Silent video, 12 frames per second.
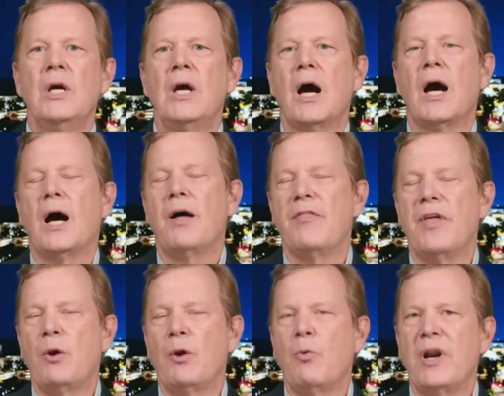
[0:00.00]
Uh,
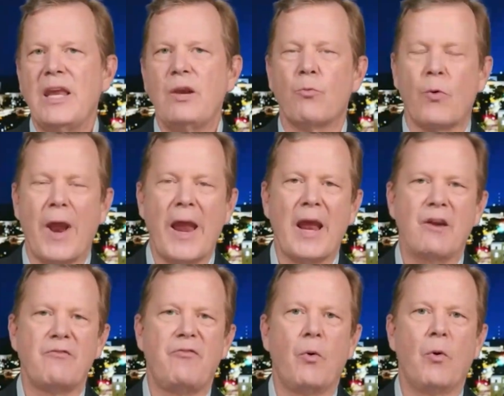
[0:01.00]
then, when he ran
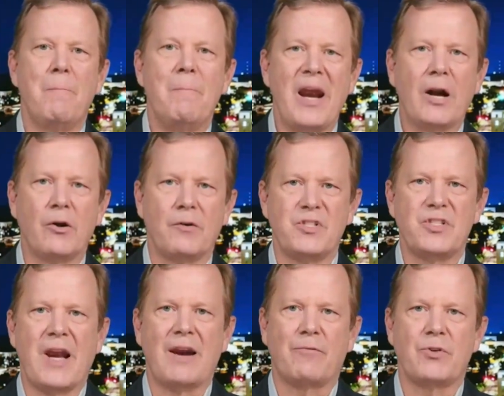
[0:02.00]
for mayor of
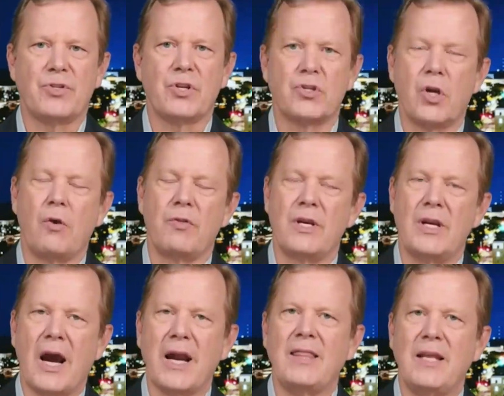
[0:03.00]
San Francisco, the
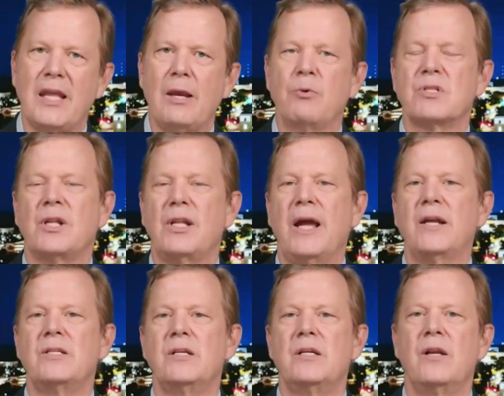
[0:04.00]
night that he was
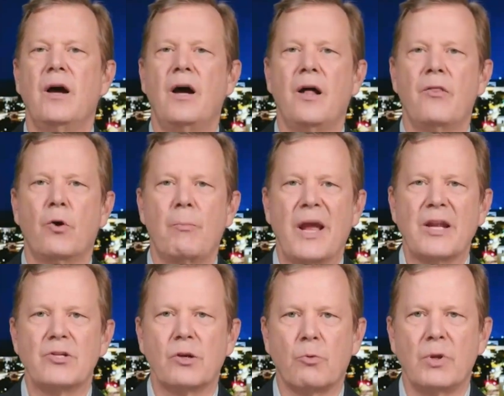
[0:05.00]
elected, uh, the
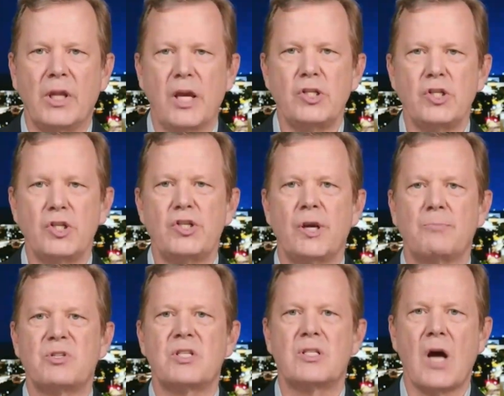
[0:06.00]
romantic relationship
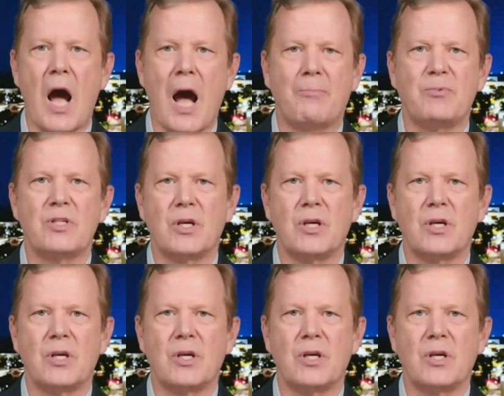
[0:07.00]
stopped.